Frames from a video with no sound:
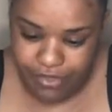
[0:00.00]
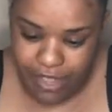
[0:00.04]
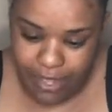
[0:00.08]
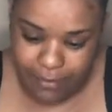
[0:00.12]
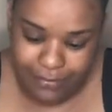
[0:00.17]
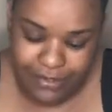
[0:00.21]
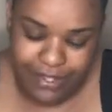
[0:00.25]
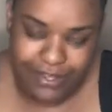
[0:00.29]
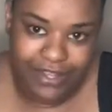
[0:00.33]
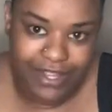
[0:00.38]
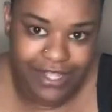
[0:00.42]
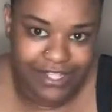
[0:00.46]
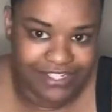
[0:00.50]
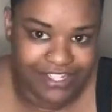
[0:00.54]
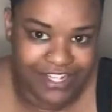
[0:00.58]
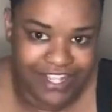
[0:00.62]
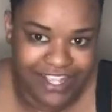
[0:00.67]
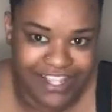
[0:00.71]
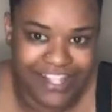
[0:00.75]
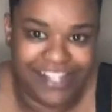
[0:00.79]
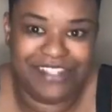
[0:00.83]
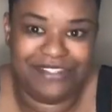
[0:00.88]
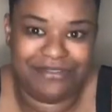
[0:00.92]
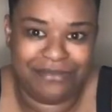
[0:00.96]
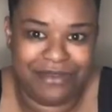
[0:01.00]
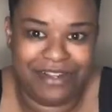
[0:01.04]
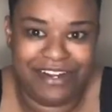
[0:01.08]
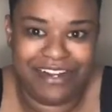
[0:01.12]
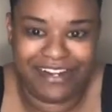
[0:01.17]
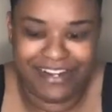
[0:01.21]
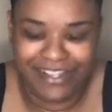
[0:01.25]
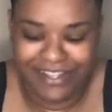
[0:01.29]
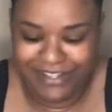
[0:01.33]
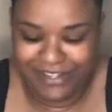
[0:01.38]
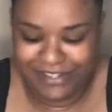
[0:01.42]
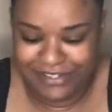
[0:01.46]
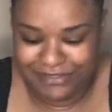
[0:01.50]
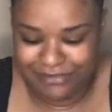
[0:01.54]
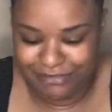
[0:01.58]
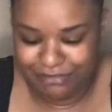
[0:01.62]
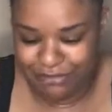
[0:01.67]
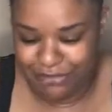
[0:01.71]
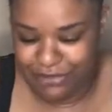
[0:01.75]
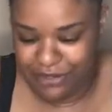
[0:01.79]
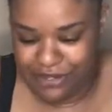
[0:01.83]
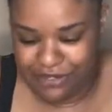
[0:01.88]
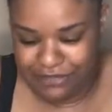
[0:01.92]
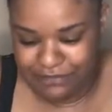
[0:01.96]
I mean, that is what it is,
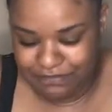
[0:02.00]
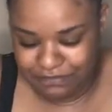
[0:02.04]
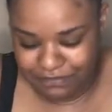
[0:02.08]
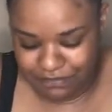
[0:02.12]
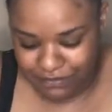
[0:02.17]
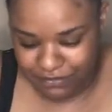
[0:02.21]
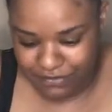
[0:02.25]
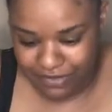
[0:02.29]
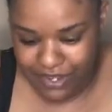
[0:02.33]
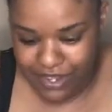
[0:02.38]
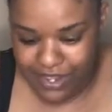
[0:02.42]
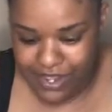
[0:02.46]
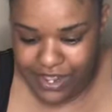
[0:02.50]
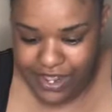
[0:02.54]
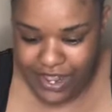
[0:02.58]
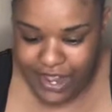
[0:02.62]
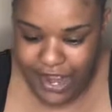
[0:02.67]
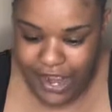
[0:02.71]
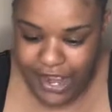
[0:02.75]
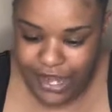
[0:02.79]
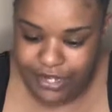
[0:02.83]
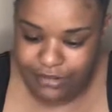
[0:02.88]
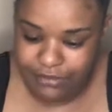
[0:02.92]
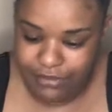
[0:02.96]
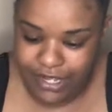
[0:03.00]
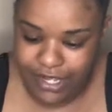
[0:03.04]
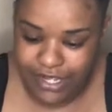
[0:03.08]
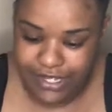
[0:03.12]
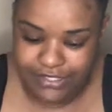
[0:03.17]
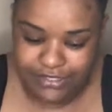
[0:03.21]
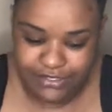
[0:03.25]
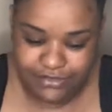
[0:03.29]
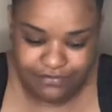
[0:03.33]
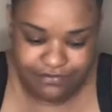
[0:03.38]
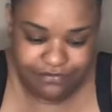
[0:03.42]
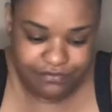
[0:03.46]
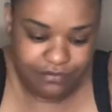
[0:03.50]
but anyways,